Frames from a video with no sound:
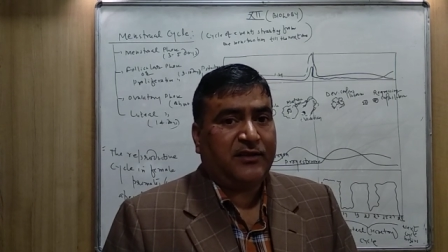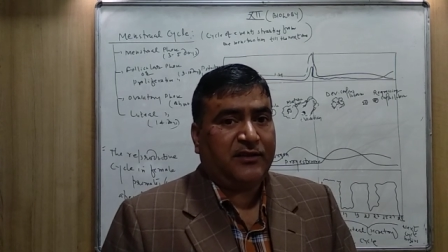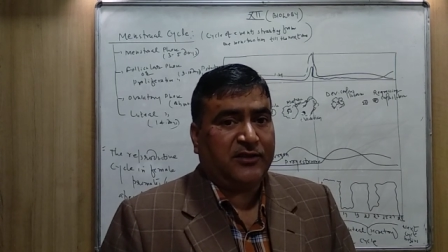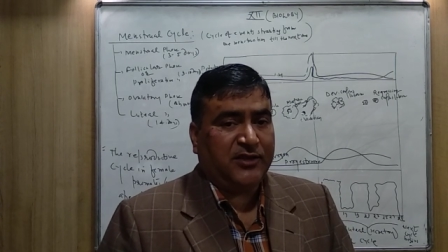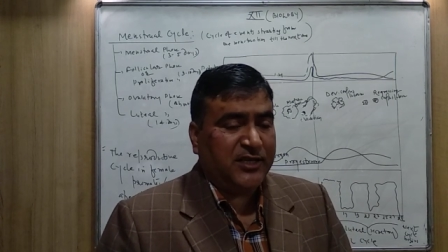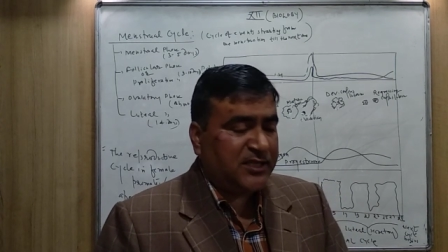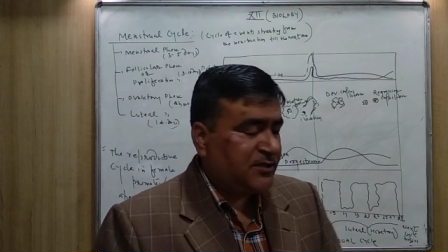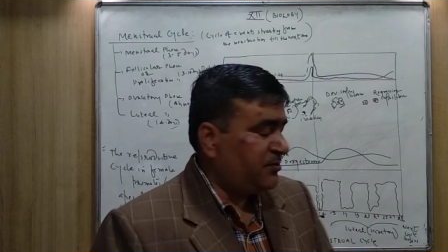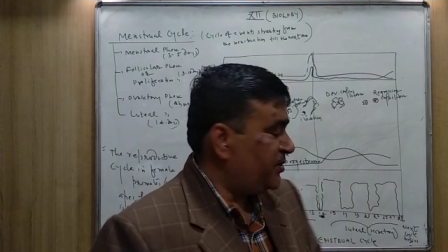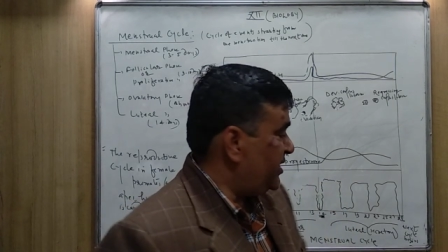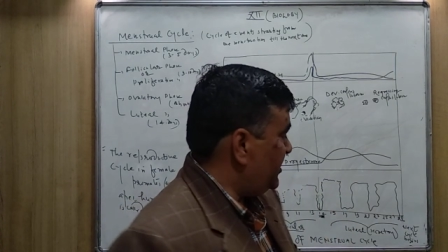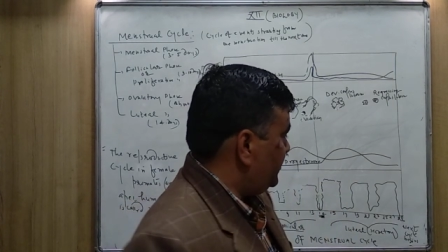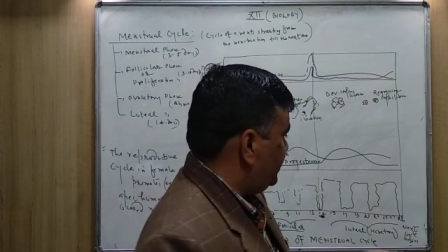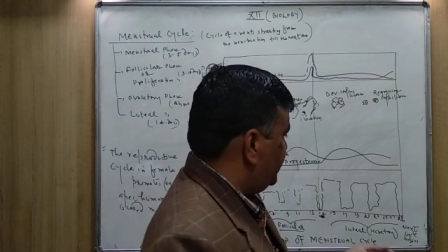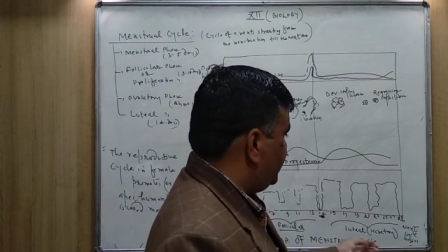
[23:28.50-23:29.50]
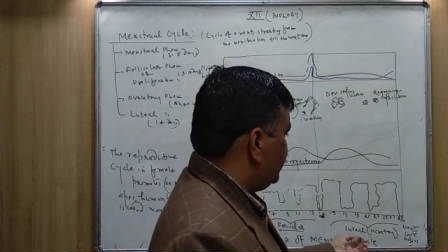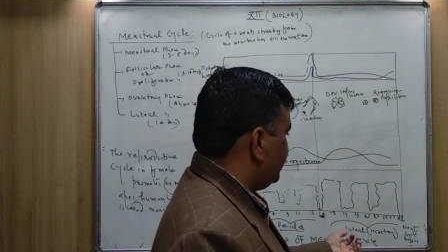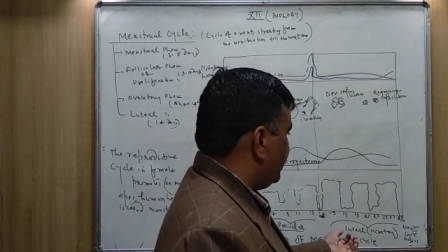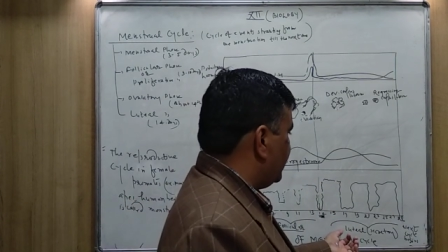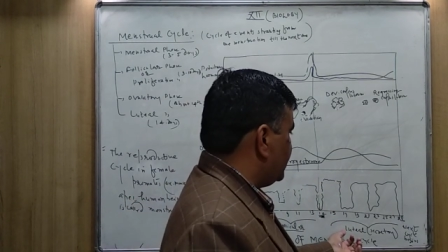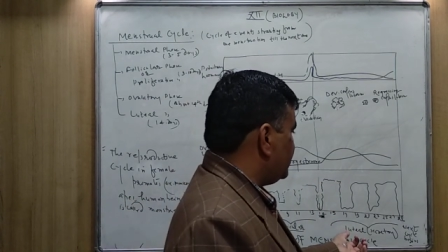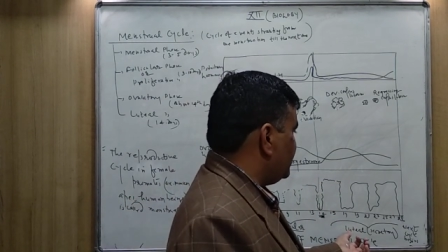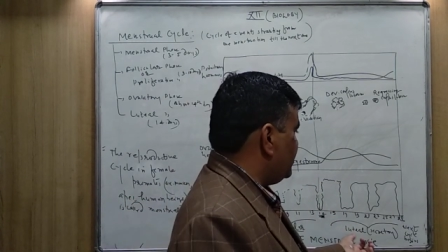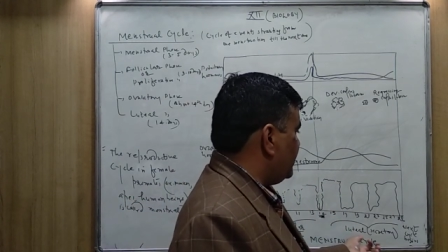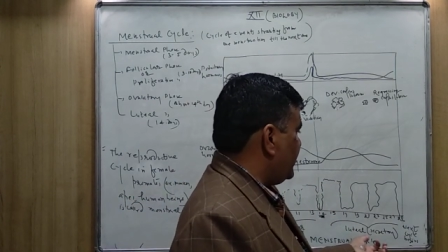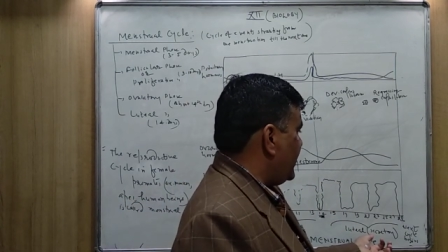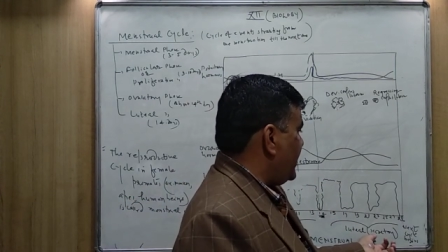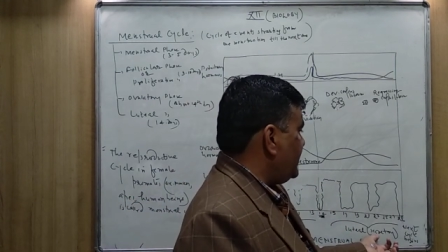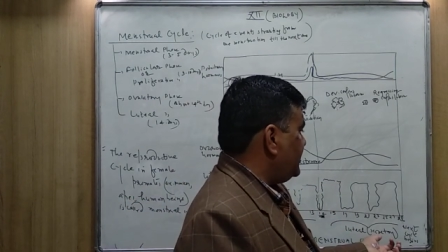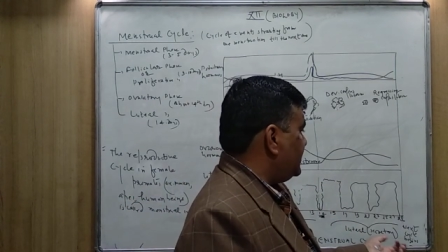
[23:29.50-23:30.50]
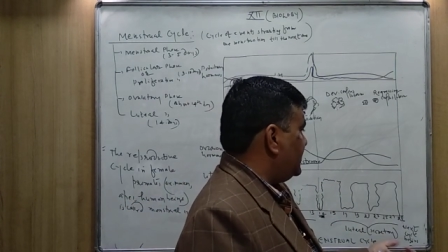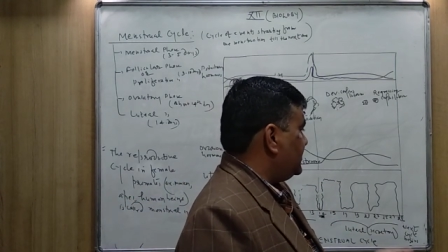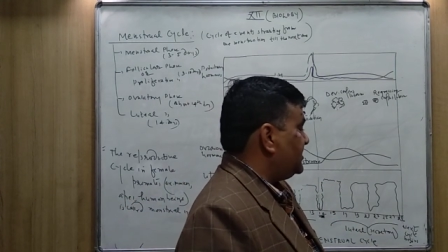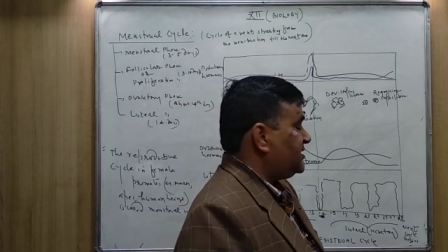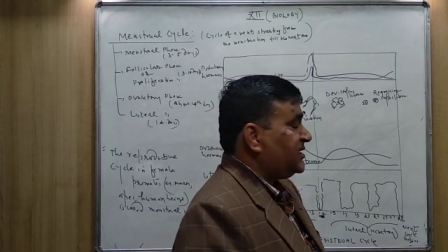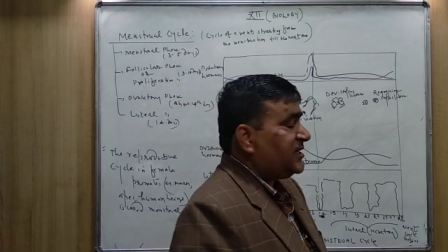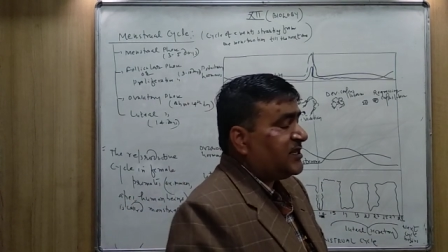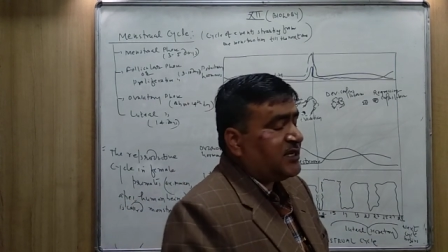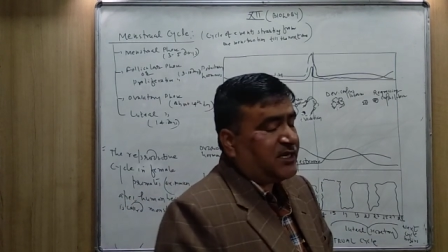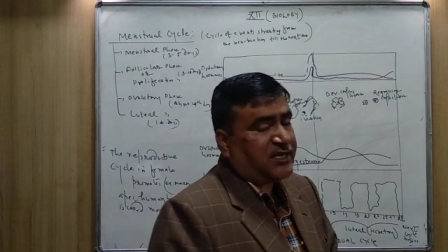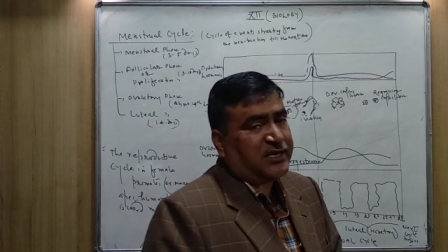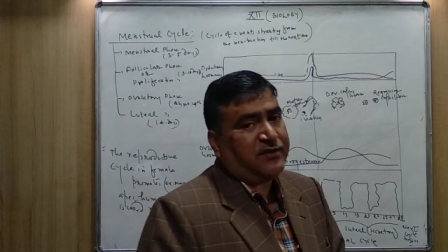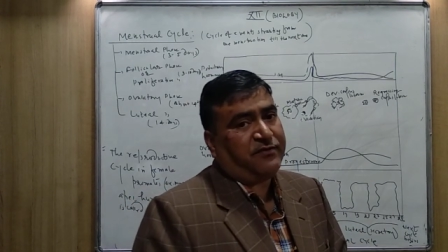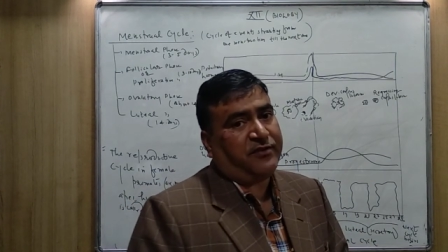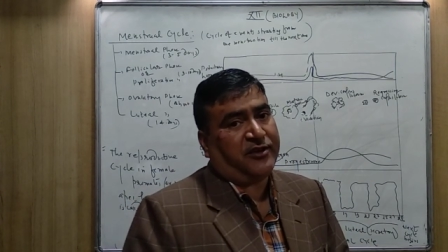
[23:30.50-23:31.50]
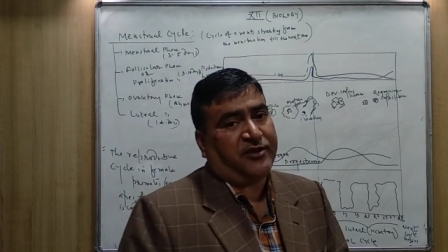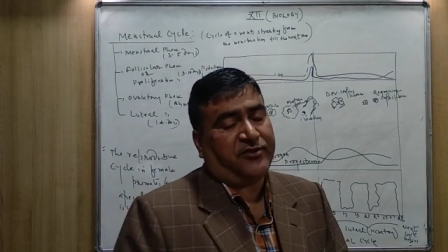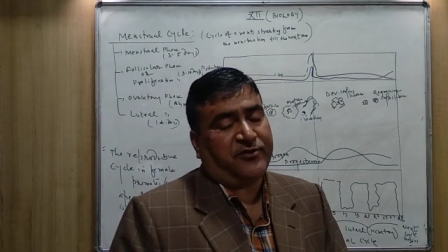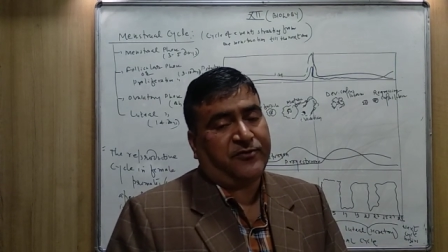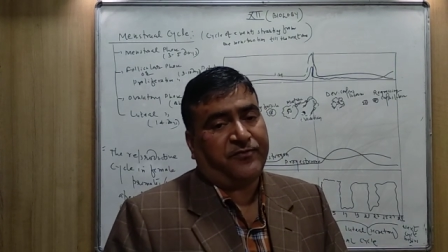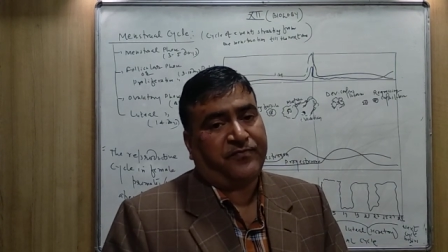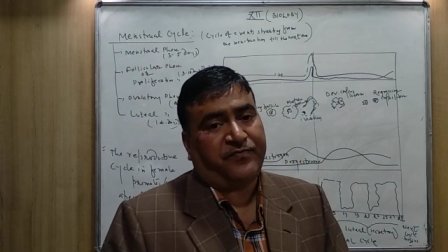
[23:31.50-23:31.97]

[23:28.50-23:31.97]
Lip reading: this phase is also known as secretory phase.